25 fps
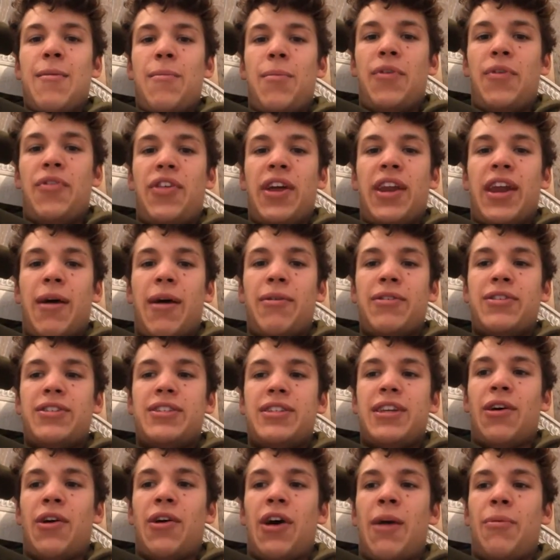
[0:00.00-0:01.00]
But then I was
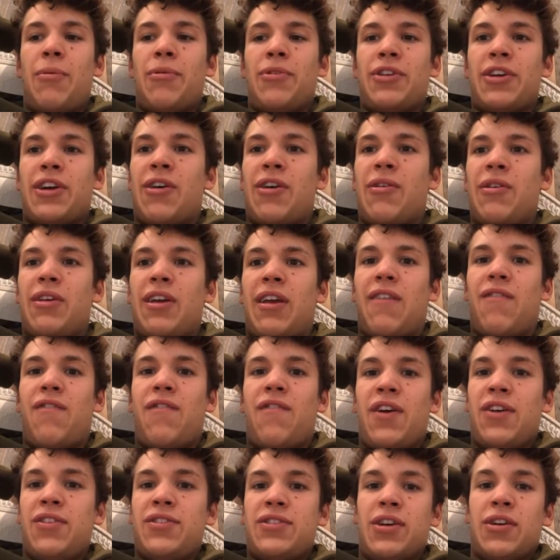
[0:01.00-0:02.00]
still able to go and get
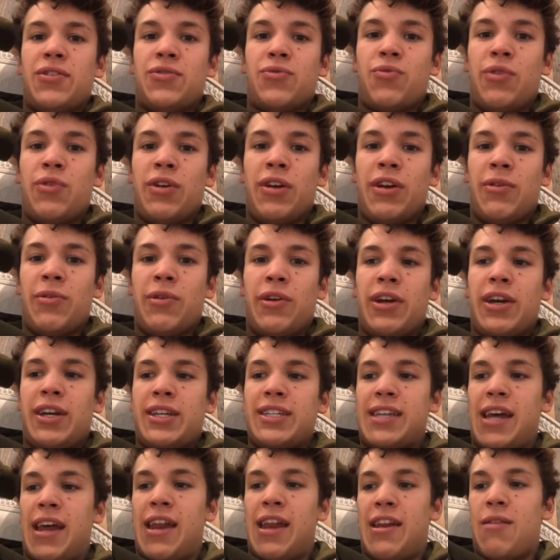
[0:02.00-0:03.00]
fifth. So I was really, really
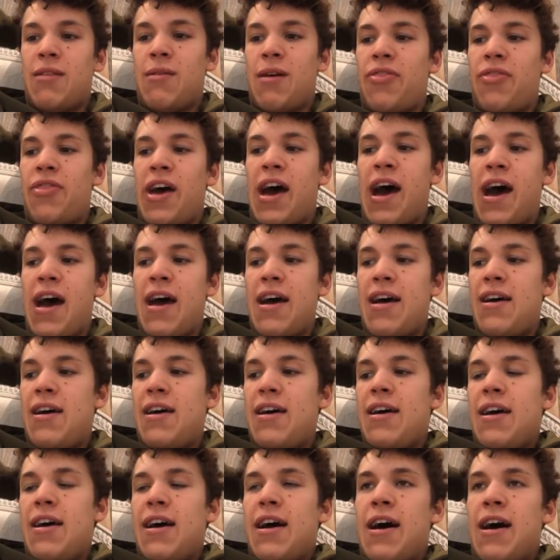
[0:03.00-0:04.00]
excited about that.
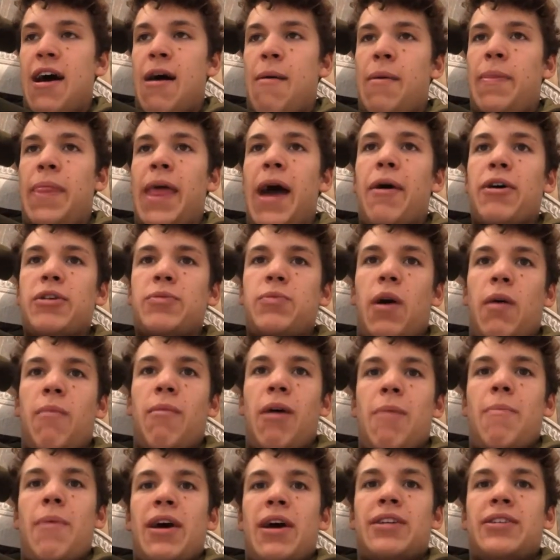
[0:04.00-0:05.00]
Um, and that was probably
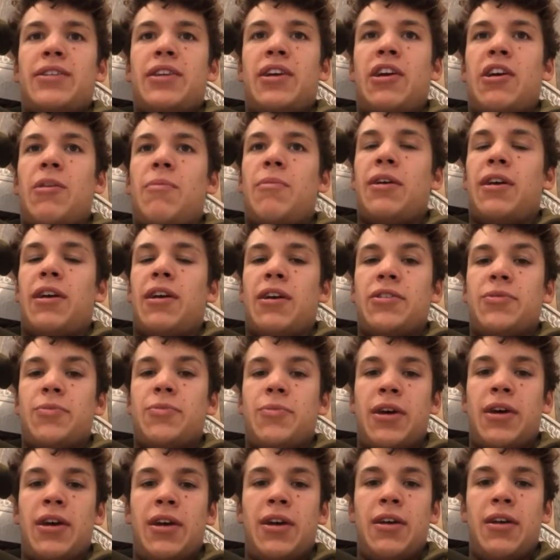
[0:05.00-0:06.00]
my best year because
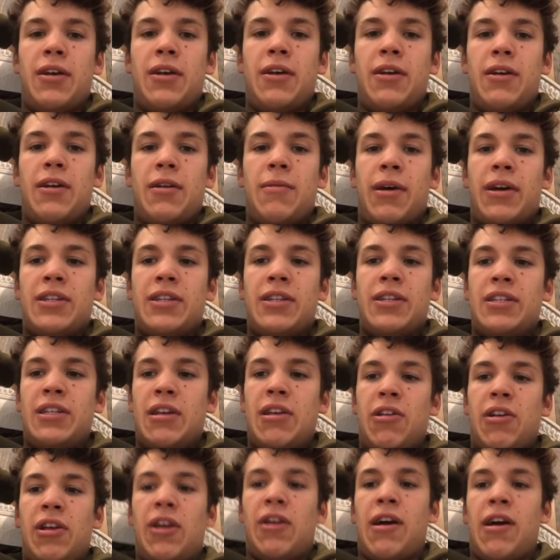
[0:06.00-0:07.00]
my, my
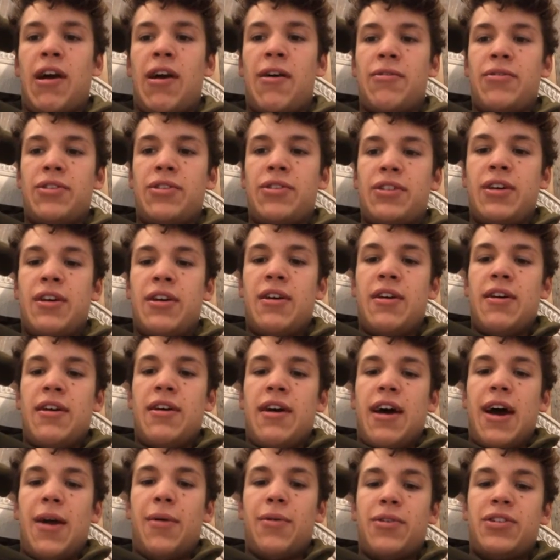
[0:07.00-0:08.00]
senior year, I was,
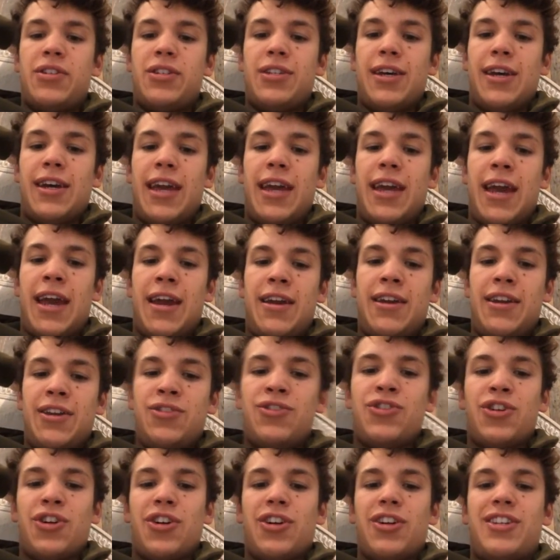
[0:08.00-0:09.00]
I was sick and
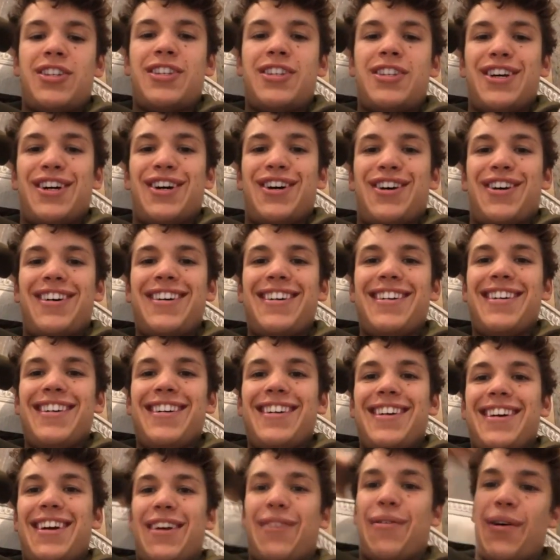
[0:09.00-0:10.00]
injured. So
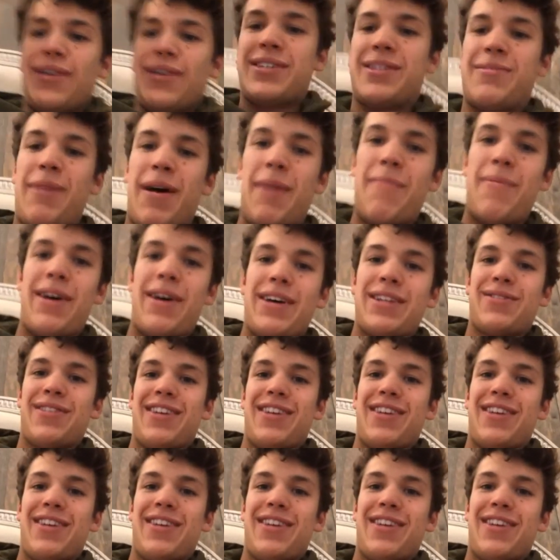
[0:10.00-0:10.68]
it wasn't my best